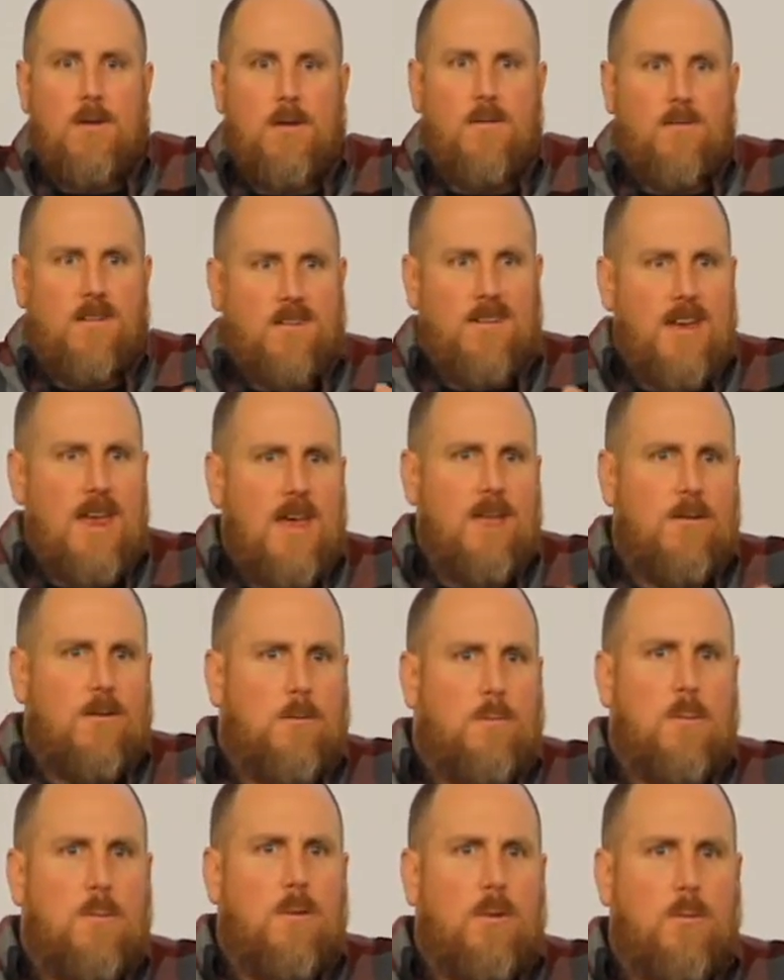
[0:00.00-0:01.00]
Even today,
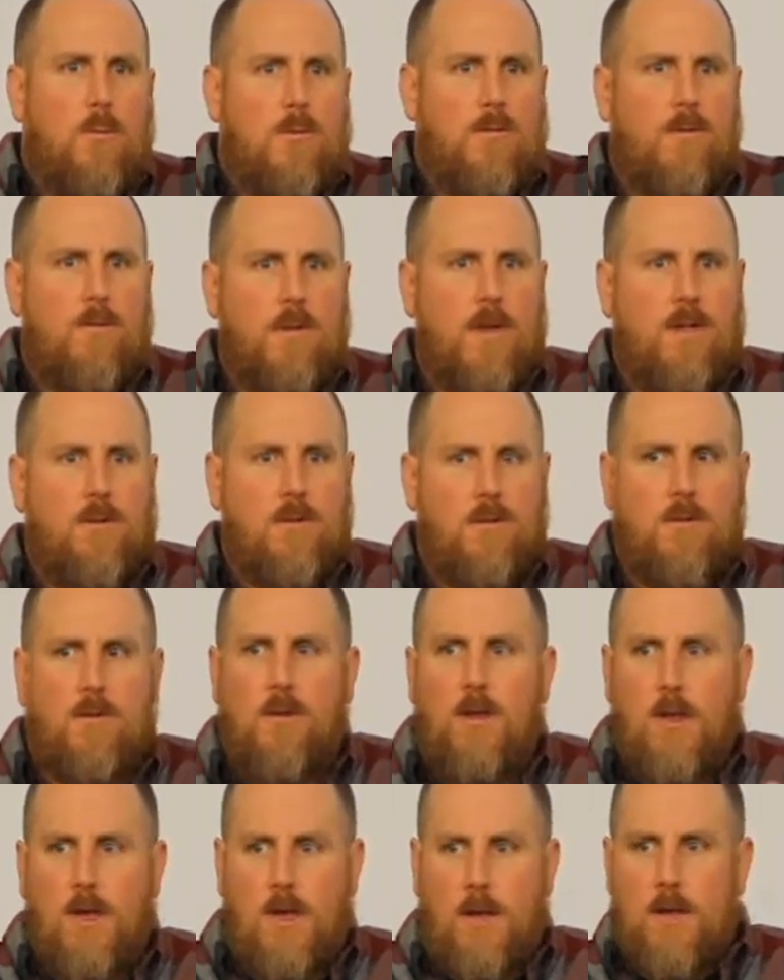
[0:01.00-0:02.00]
there's people that worship like
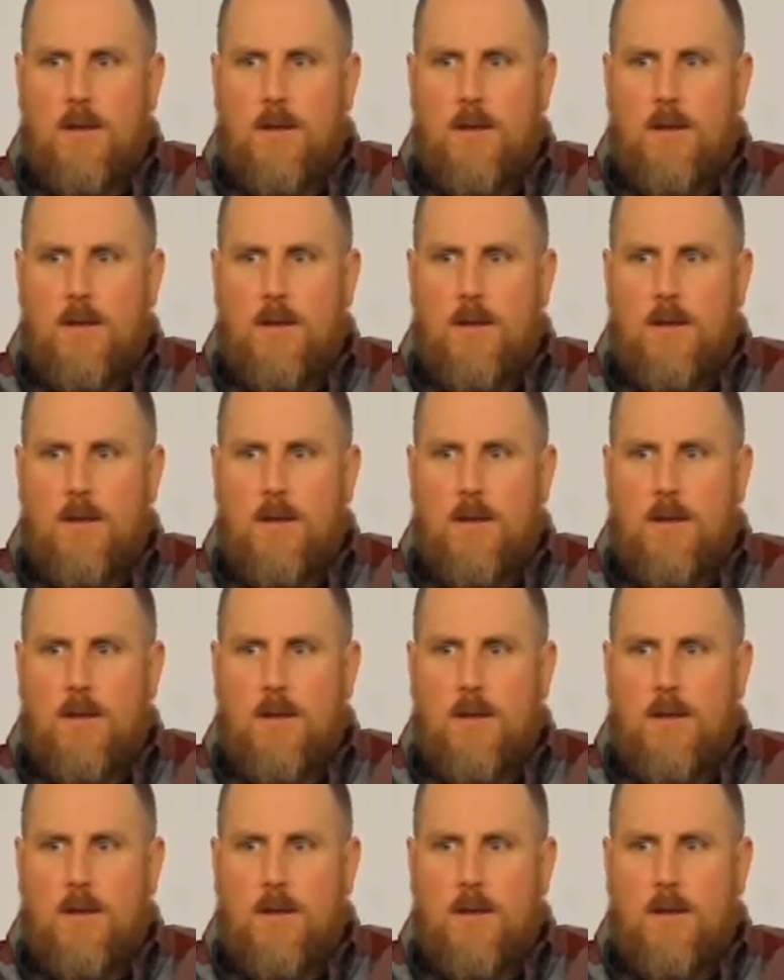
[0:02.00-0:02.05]
little,